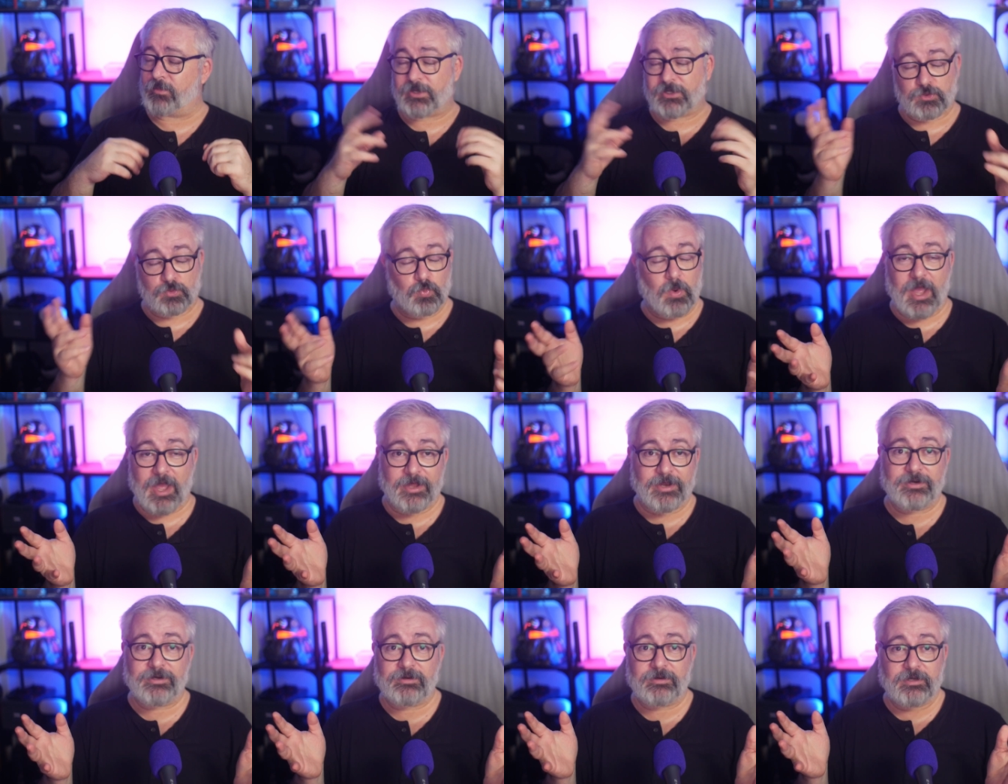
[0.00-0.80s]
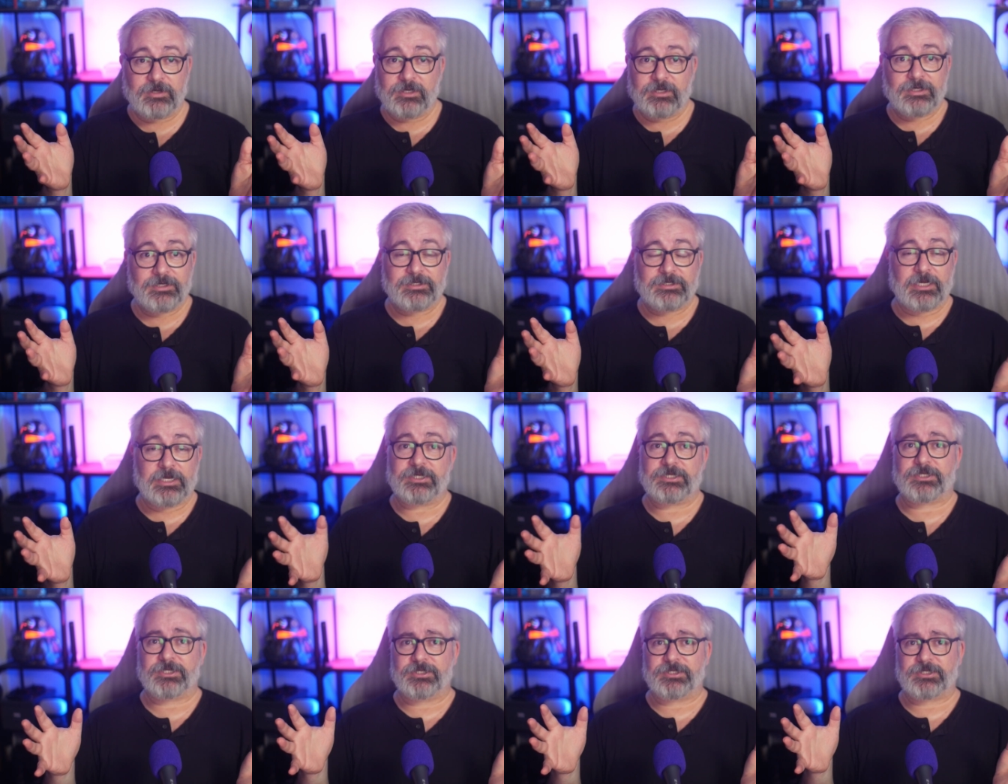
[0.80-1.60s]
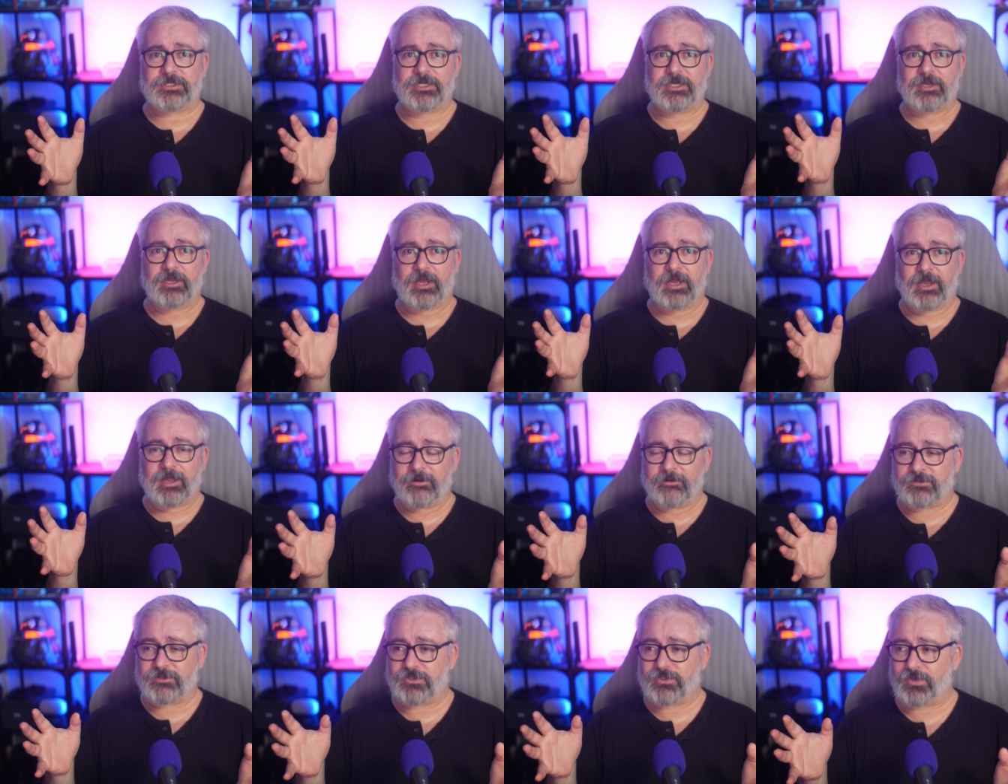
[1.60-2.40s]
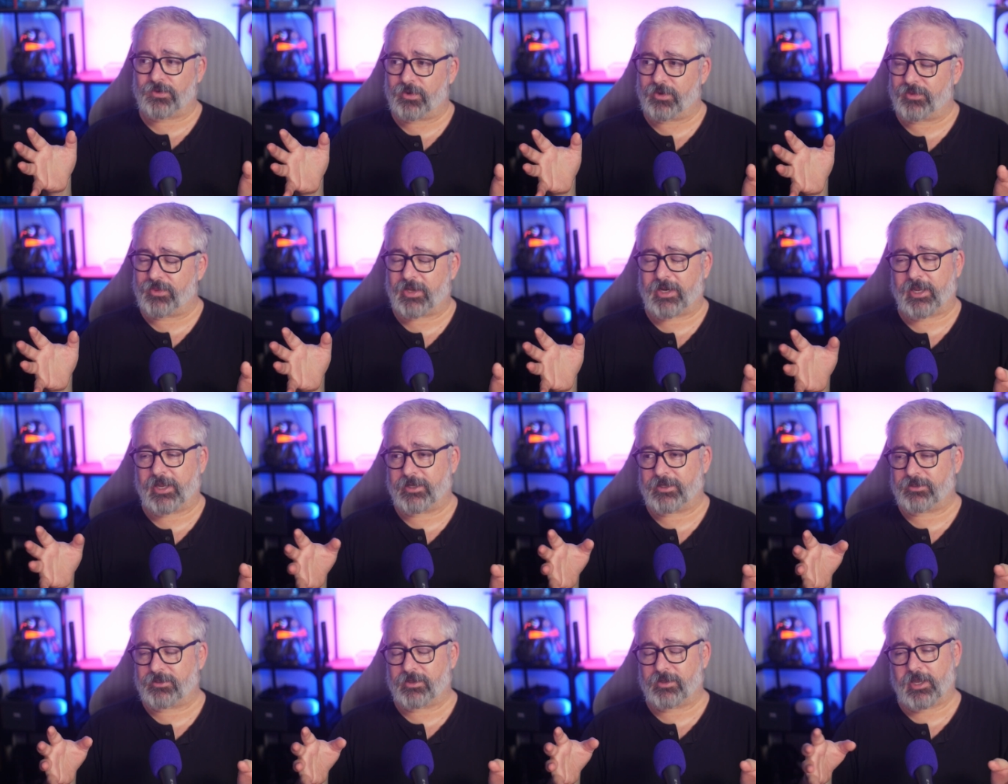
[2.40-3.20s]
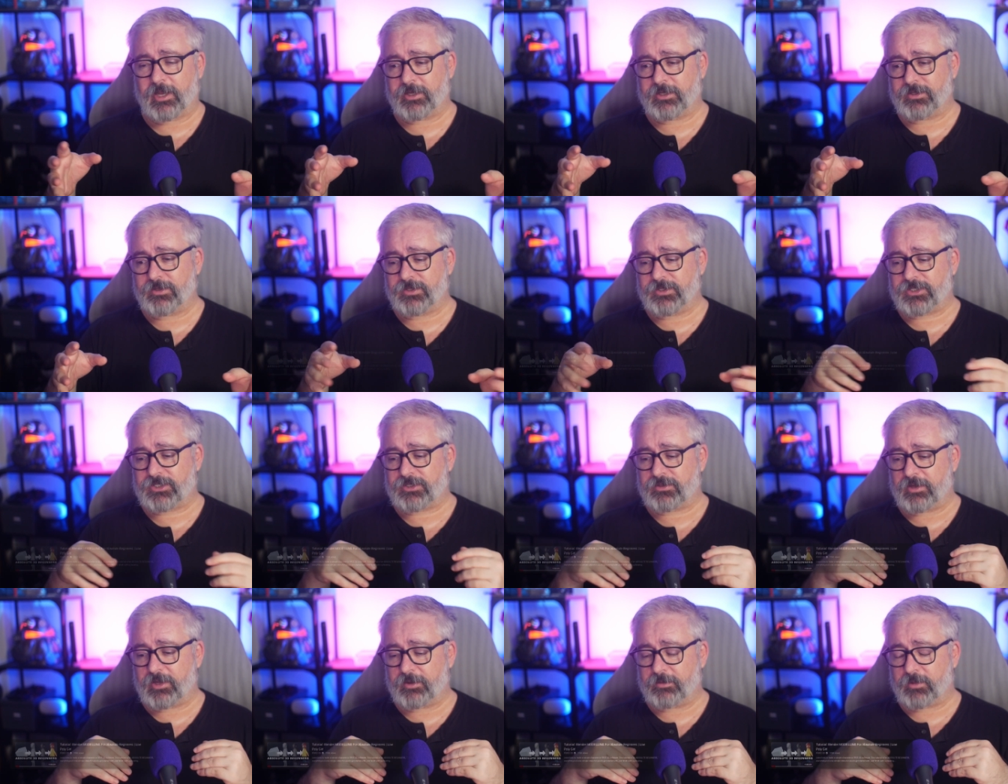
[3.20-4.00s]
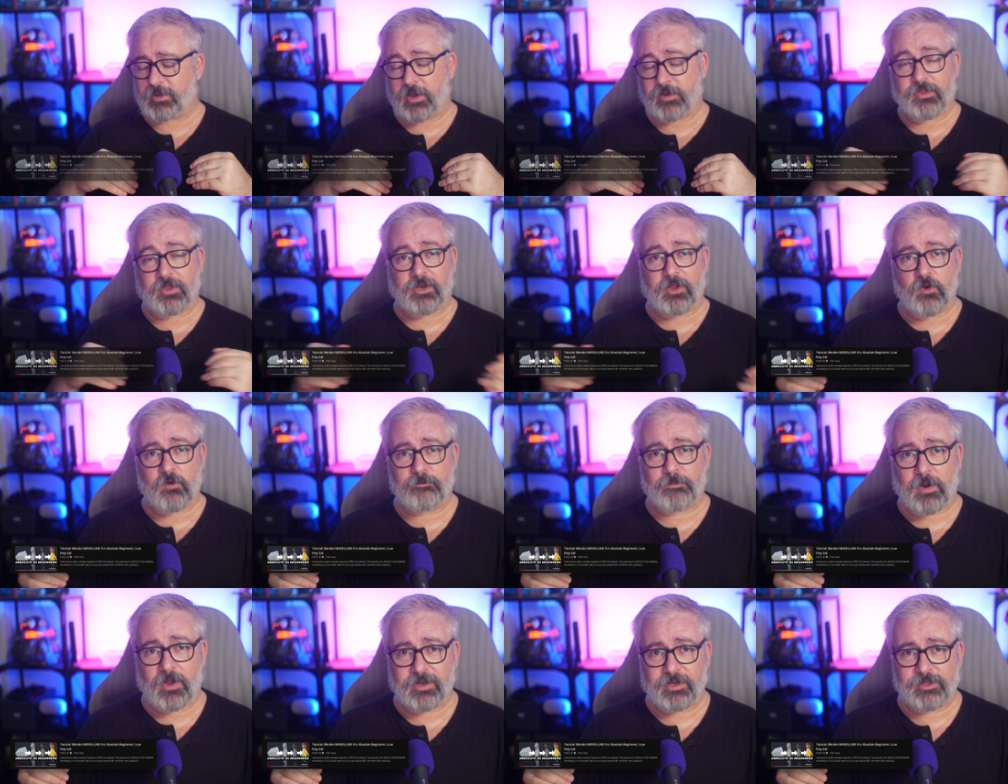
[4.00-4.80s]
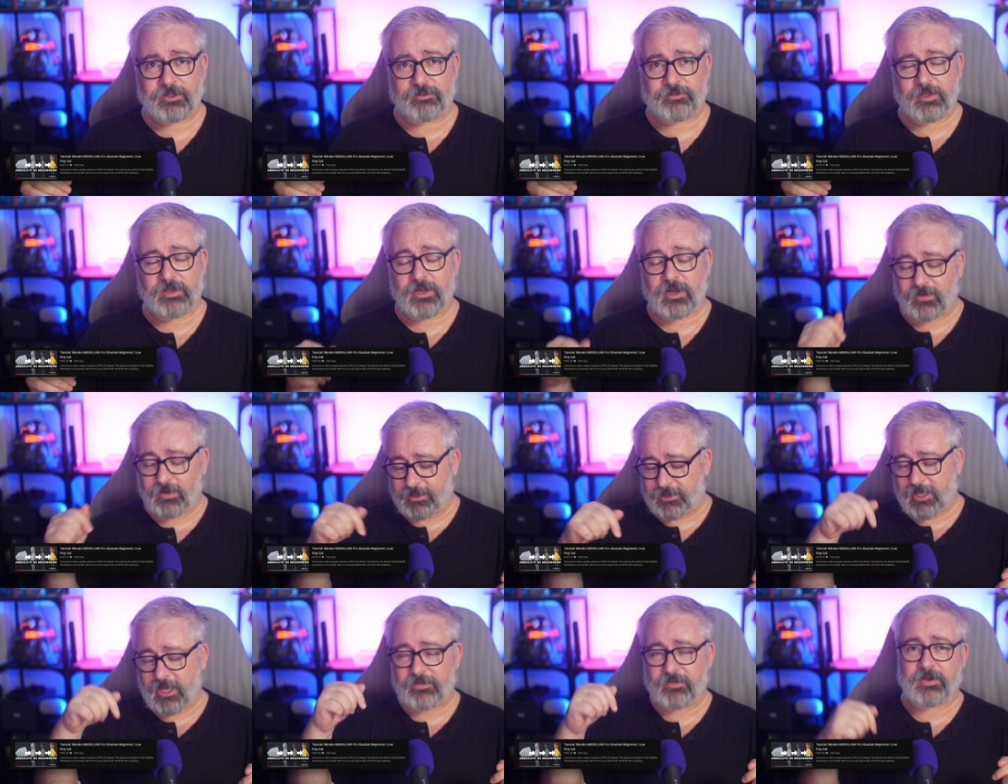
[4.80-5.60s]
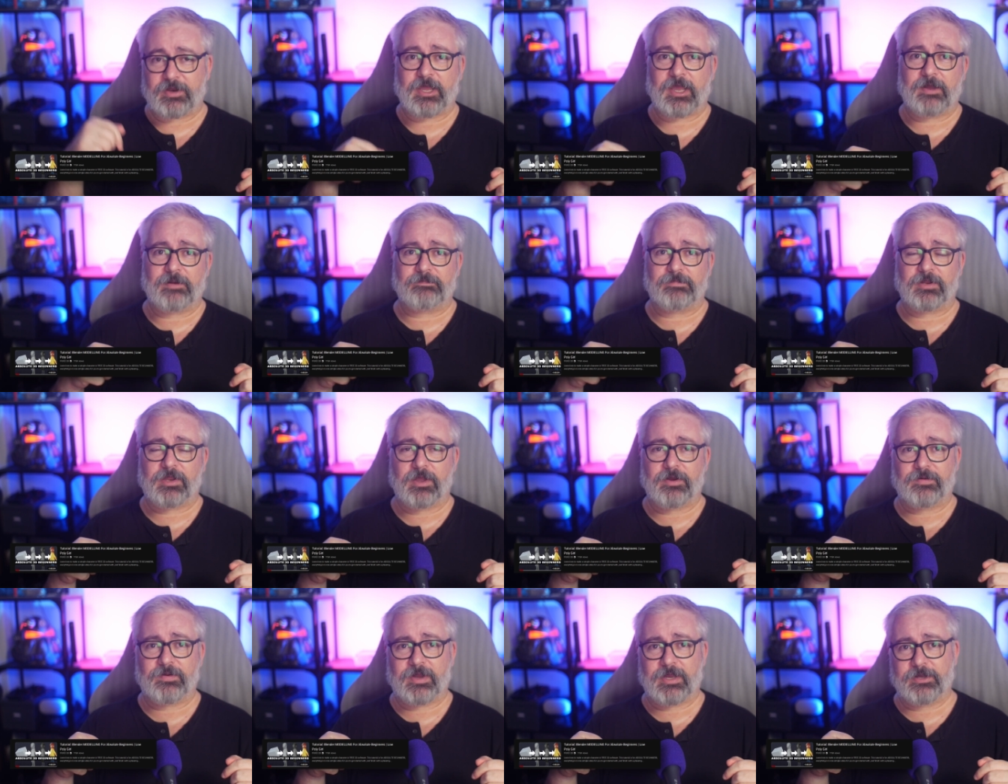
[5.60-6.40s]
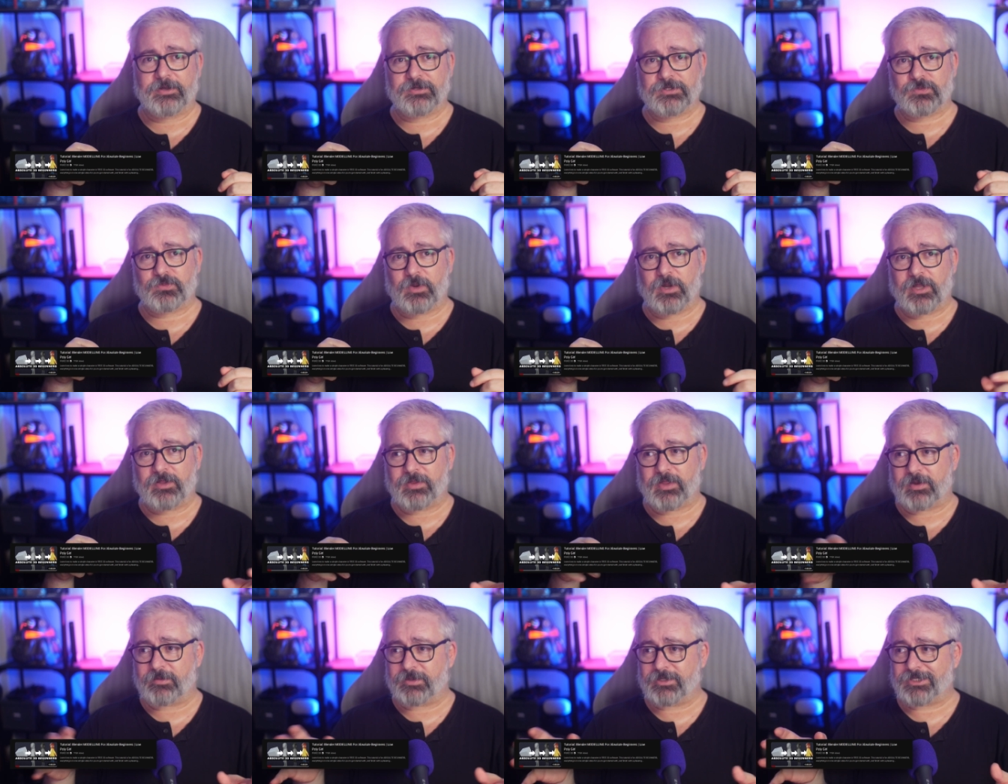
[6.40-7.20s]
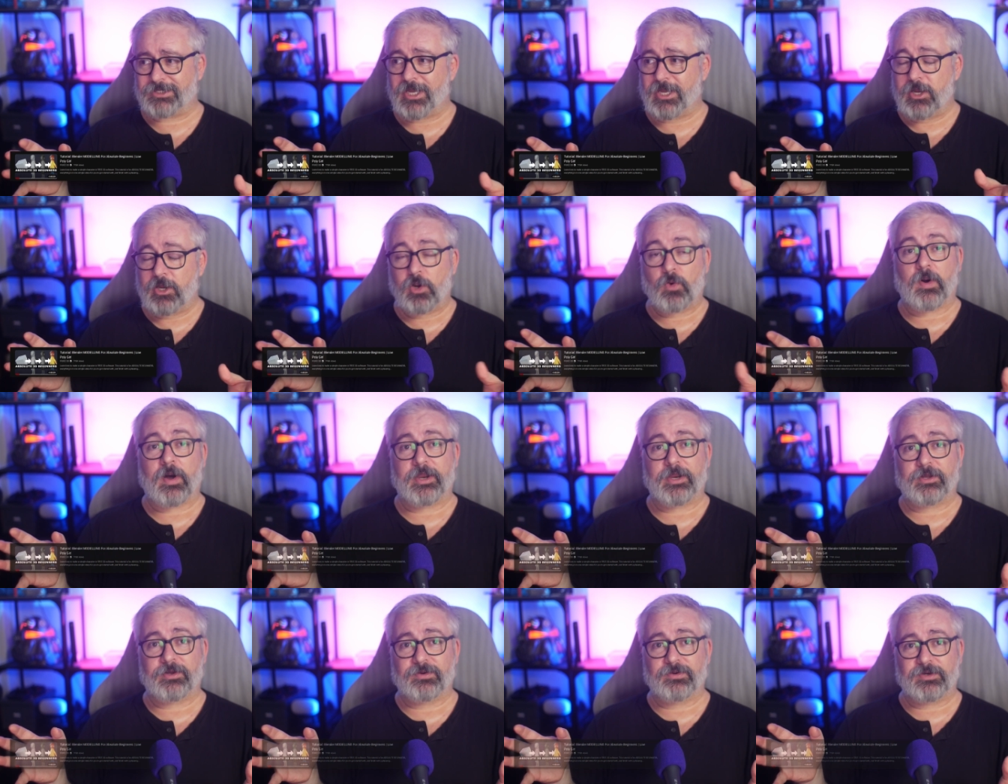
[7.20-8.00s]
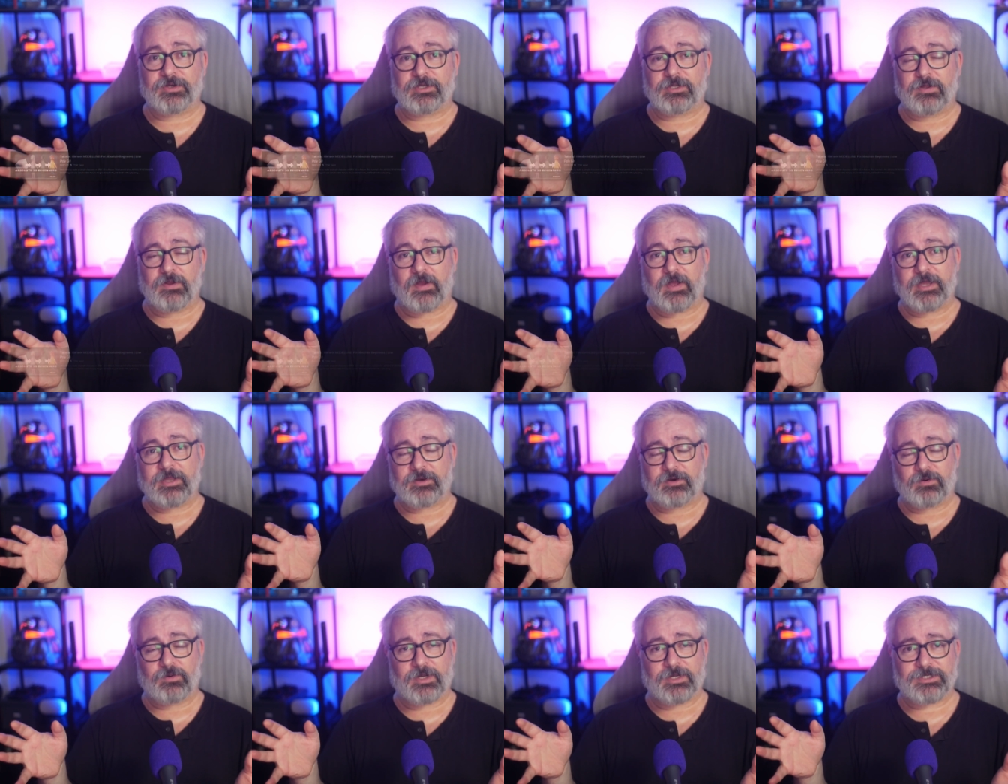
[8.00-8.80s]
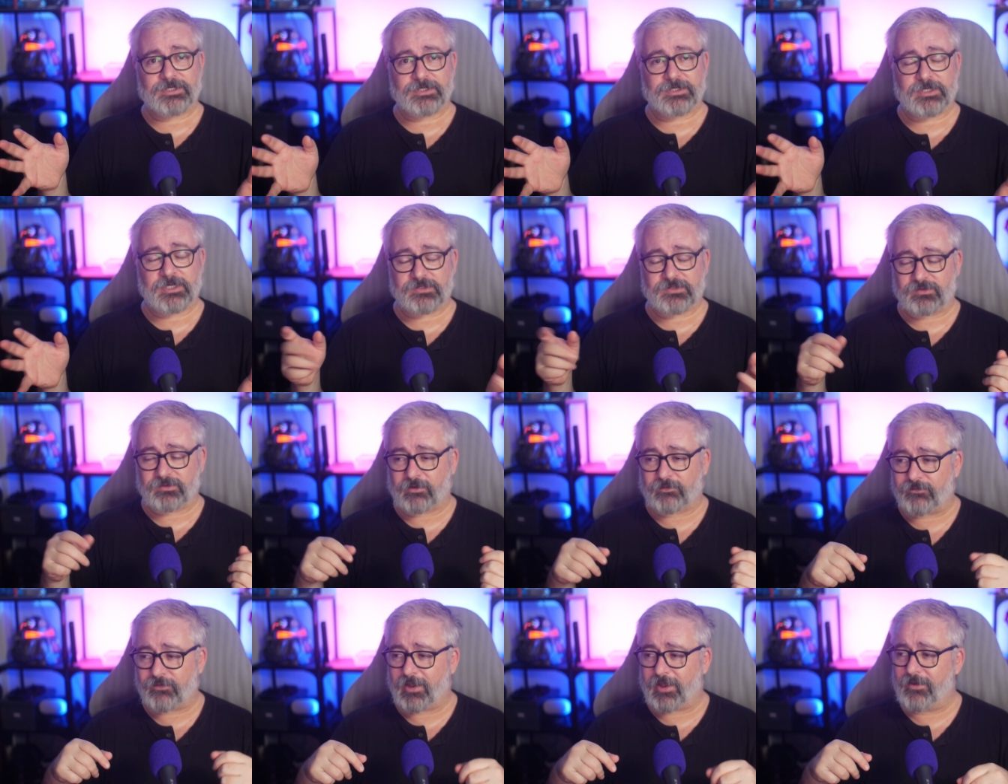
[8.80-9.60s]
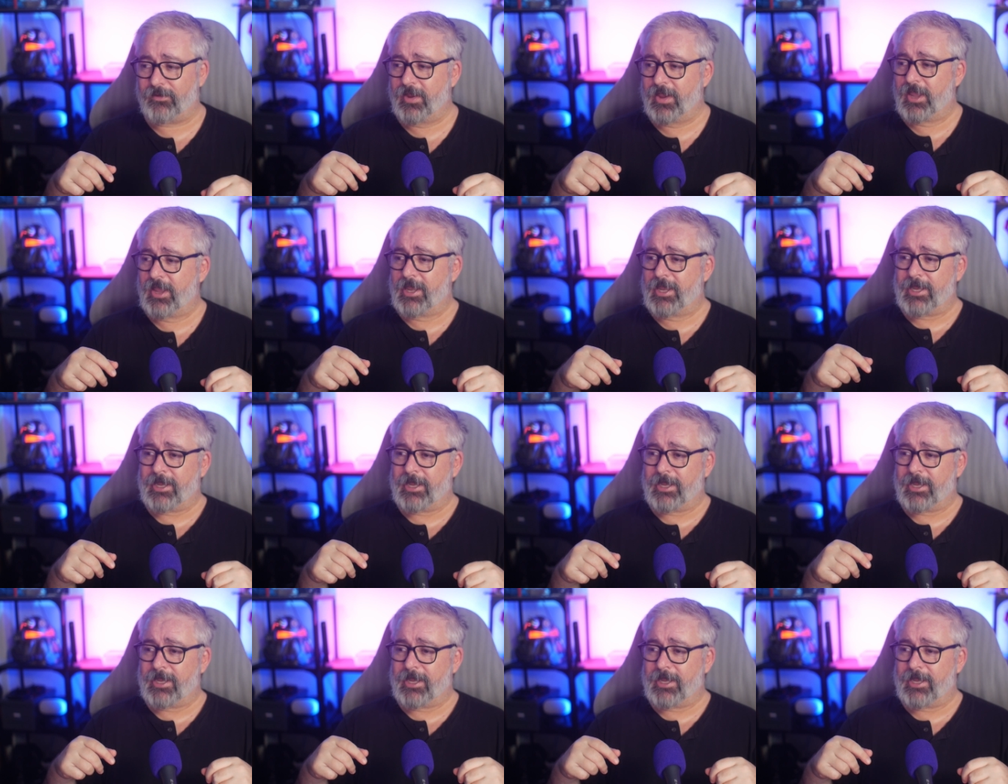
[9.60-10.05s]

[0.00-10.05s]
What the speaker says: There was one decent tutorial that I used on the low poly thing. I'll link that down below as well. That was quite a good guide and quite successful to follow.